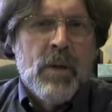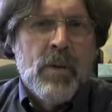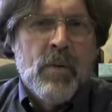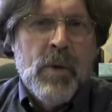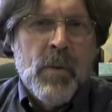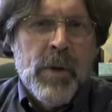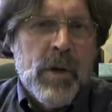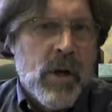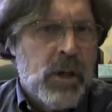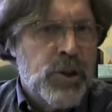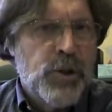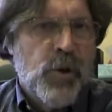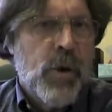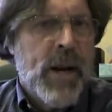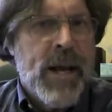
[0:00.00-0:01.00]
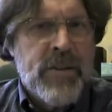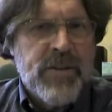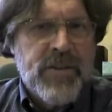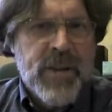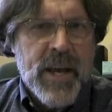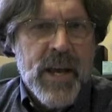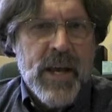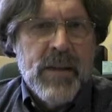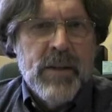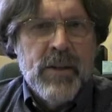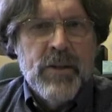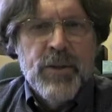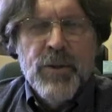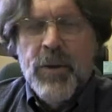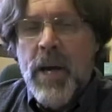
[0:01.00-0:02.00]
what we call a short essay. There
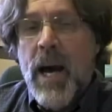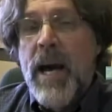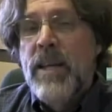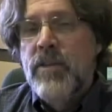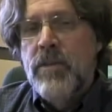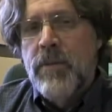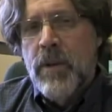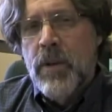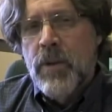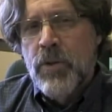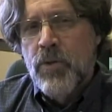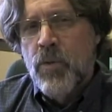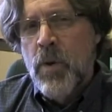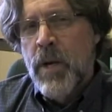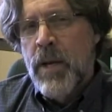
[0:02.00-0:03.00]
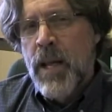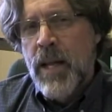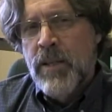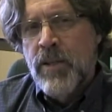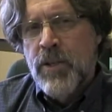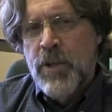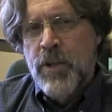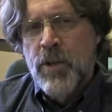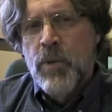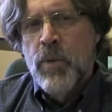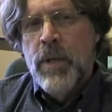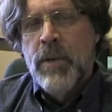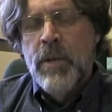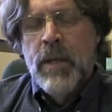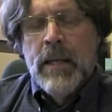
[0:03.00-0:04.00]
are two kinds of those. One has to do
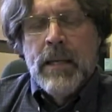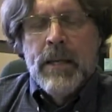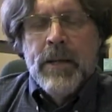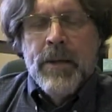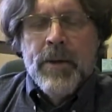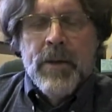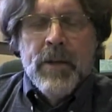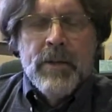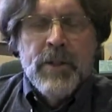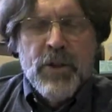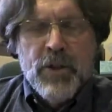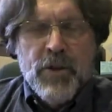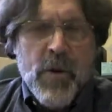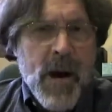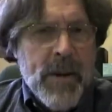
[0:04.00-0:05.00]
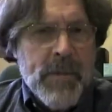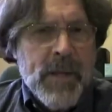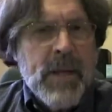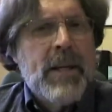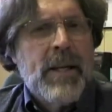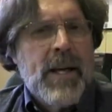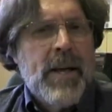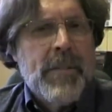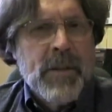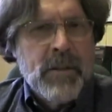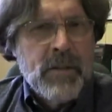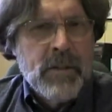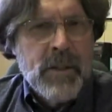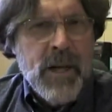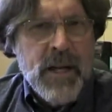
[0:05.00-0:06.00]
with describing
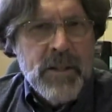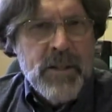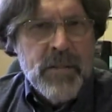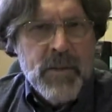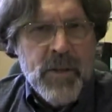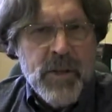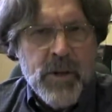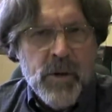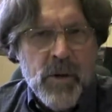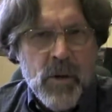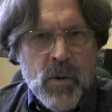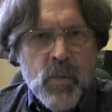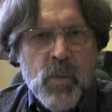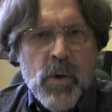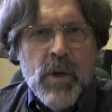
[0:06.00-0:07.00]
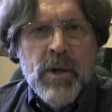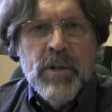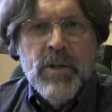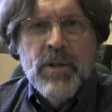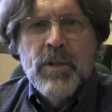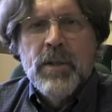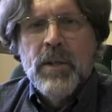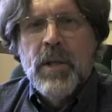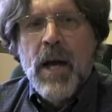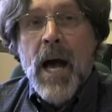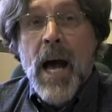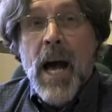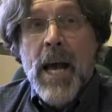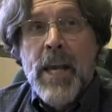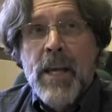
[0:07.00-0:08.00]
economic concepts in your own words,
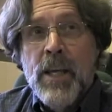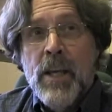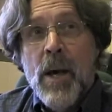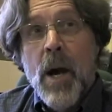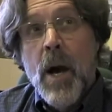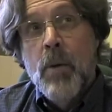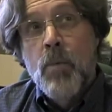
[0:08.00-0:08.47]
IYOW,